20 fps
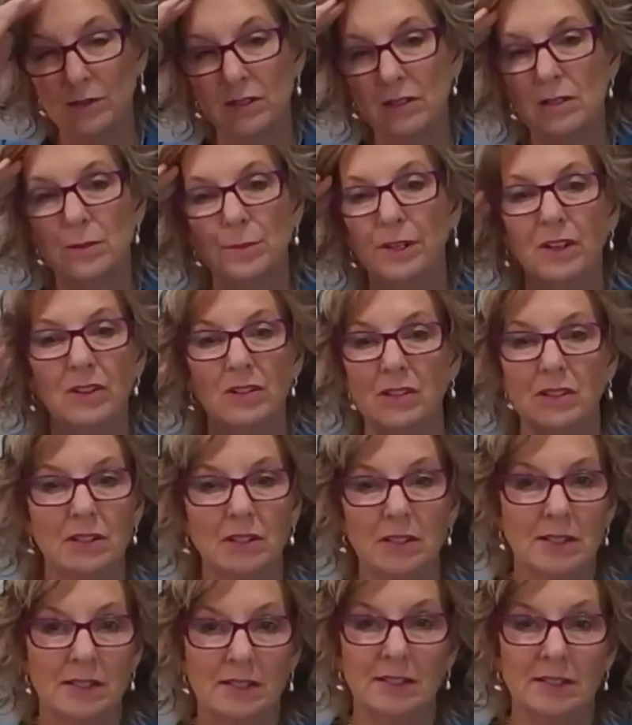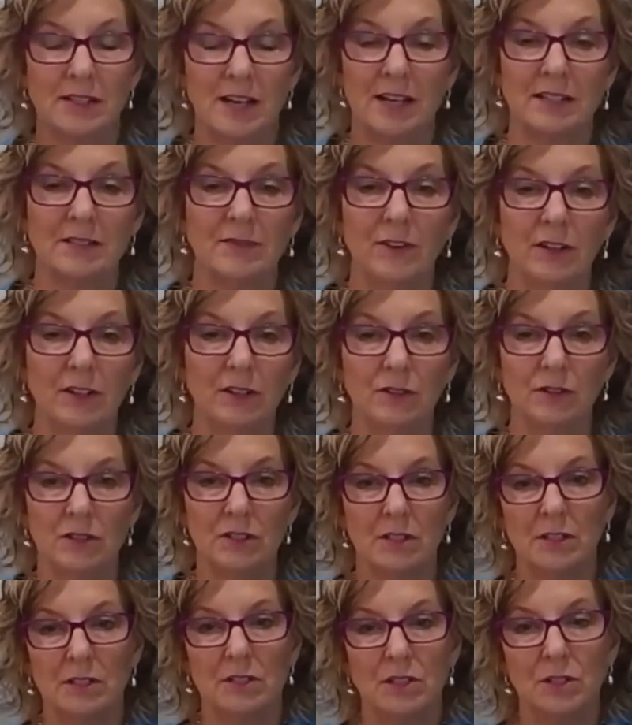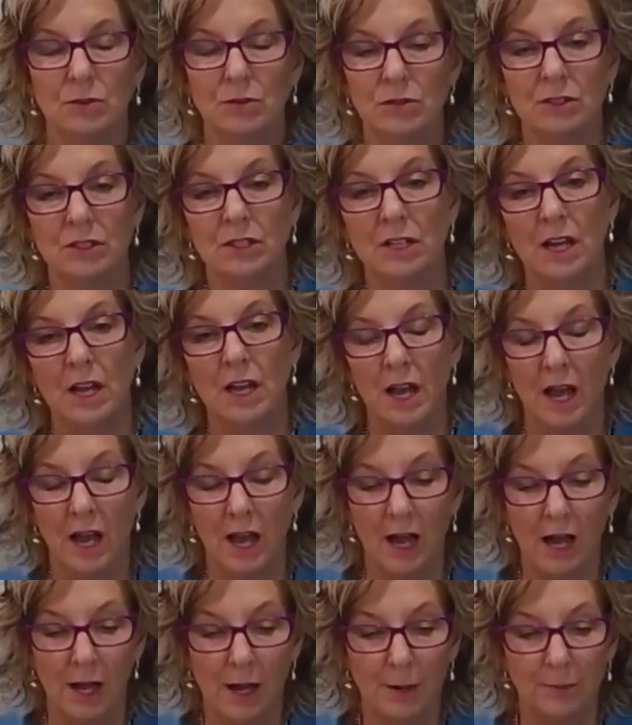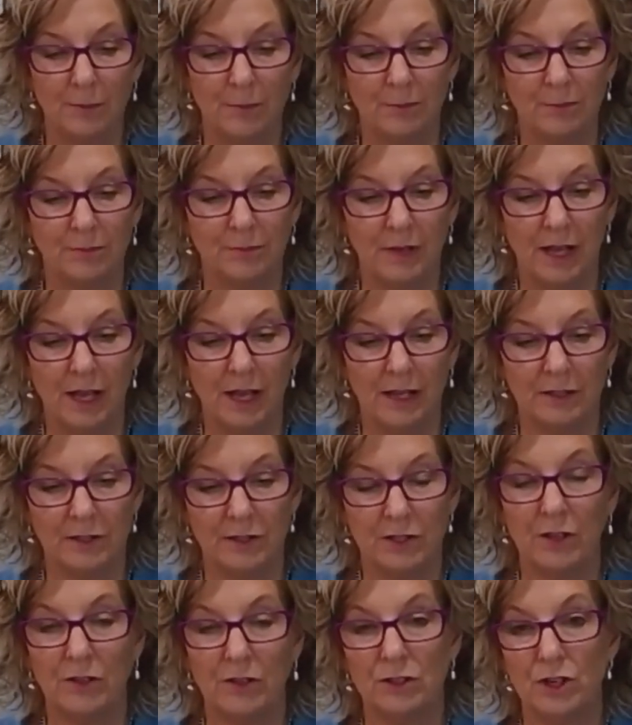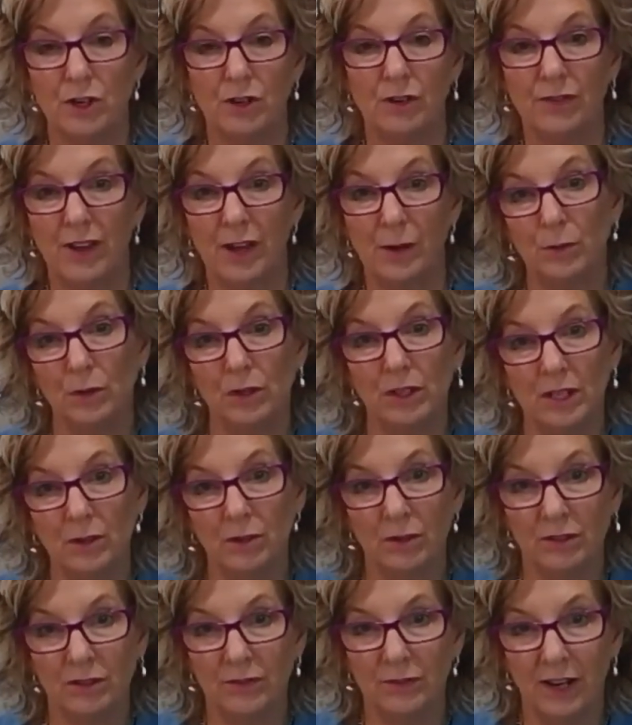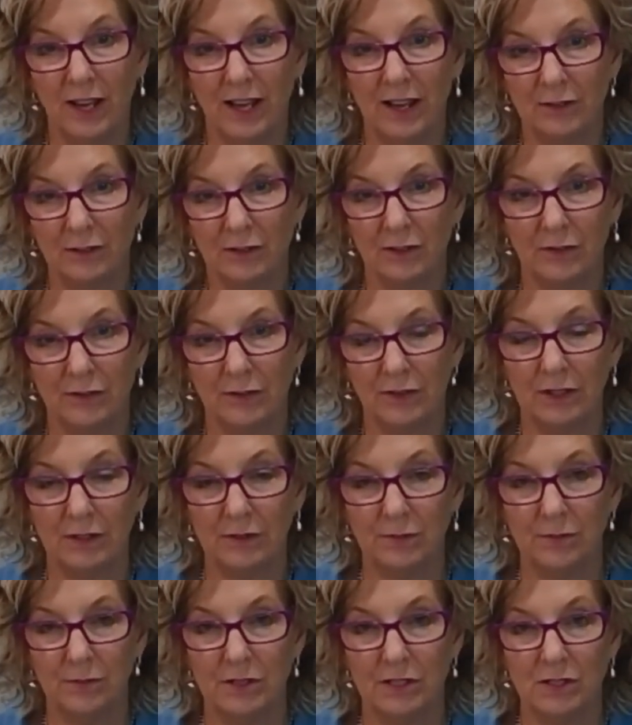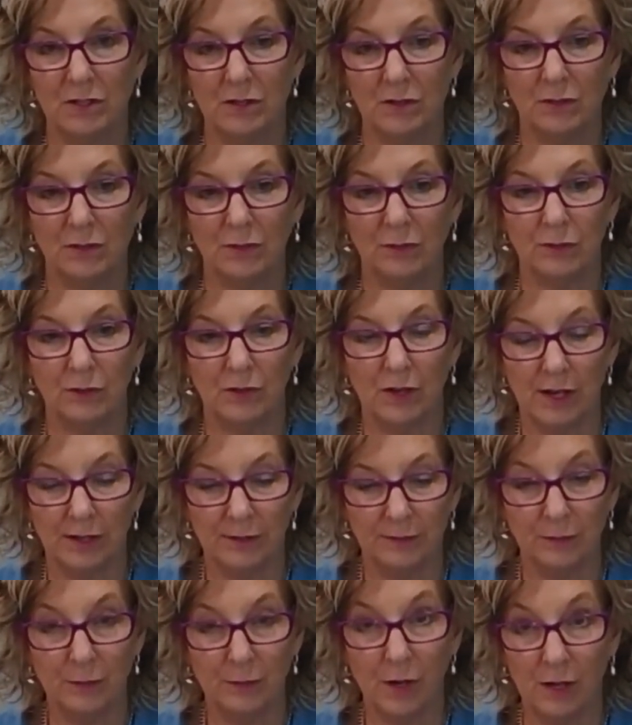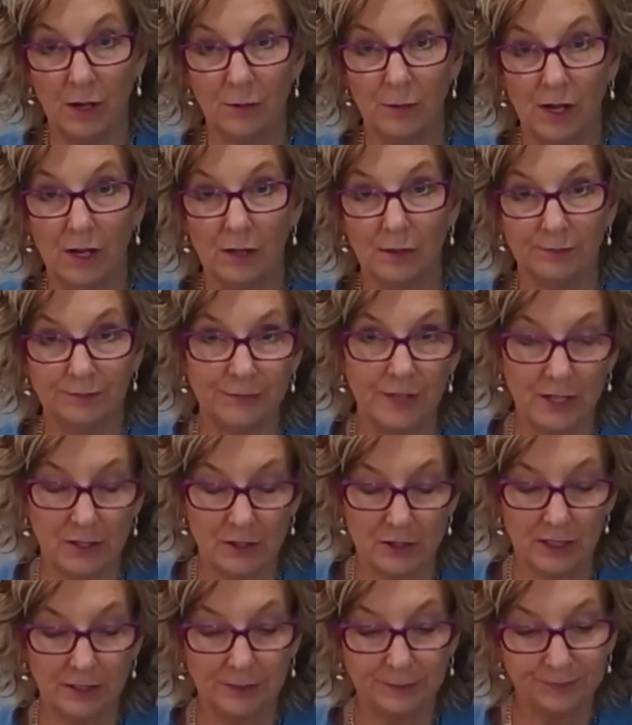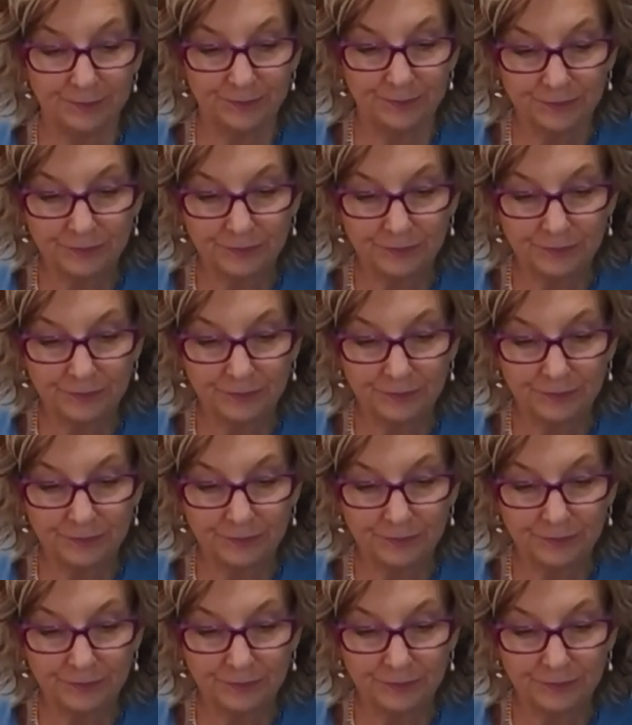to be honest, it doesn't taste very good to the children. And so the Durafat will kill the flavour of the silver fluoride quite well, actually.